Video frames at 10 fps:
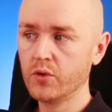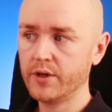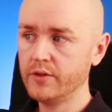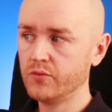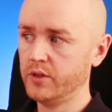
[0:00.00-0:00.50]
we're
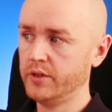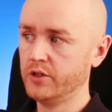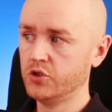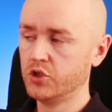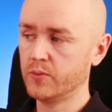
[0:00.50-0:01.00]
in
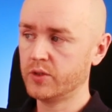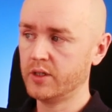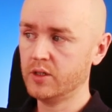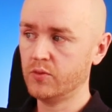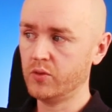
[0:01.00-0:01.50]
relationships,
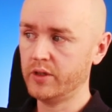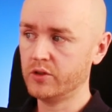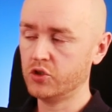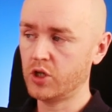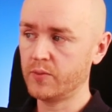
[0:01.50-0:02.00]
in intimate
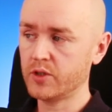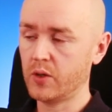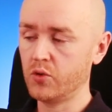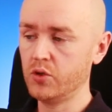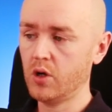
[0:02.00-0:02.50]
relationships,
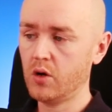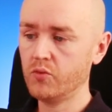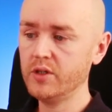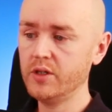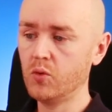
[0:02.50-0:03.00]
and we're not
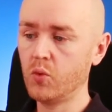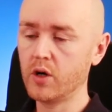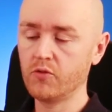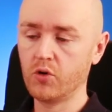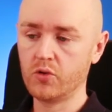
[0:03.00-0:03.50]
really
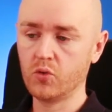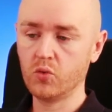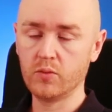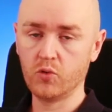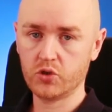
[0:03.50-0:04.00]
aware of what our
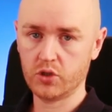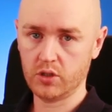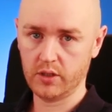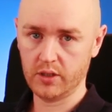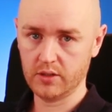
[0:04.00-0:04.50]
own
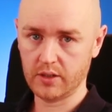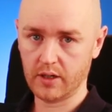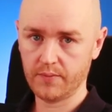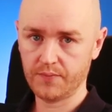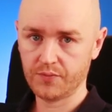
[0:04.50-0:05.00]
emotional needs
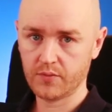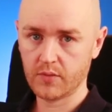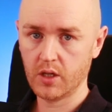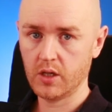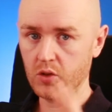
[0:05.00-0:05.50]
are,
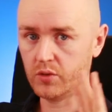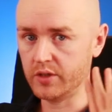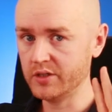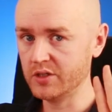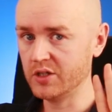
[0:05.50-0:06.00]
you know,
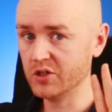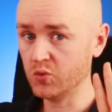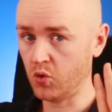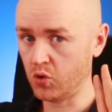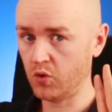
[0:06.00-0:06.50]
this is this
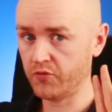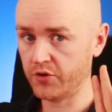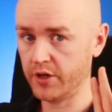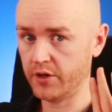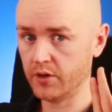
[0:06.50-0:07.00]
work over
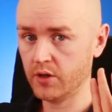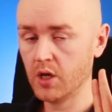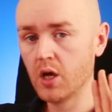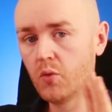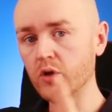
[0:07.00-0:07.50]
here.
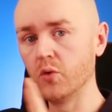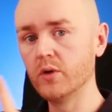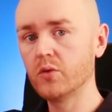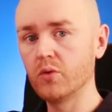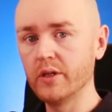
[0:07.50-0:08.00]
We go
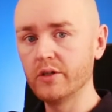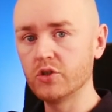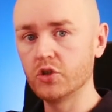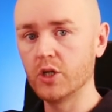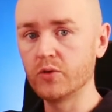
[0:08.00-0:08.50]
into
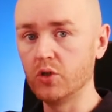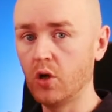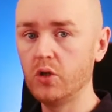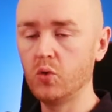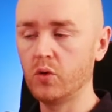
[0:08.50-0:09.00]
relationships
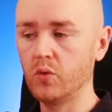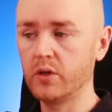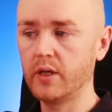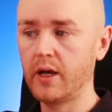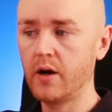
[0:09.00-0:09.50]
not knowing
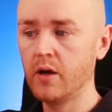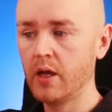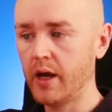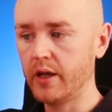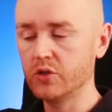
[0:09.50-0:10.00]
what they are,
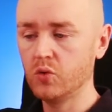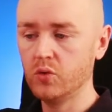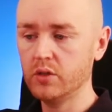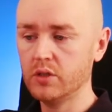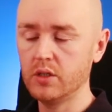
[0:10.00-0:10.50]
and it's
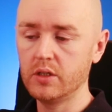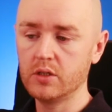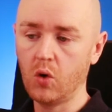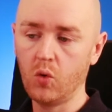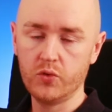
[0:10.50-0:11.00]
going to lead
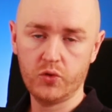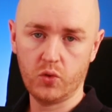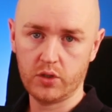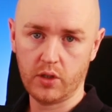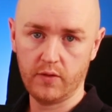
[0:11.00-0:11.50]
to all
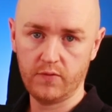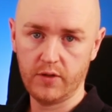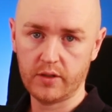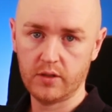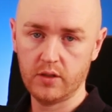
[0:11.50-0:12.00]
sorts of
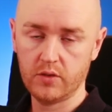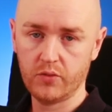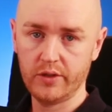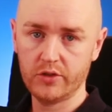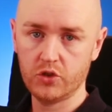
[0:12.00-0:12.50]
conflict in the
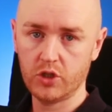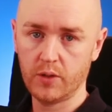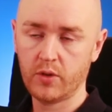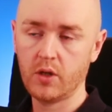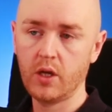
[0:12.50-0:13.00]
relationship.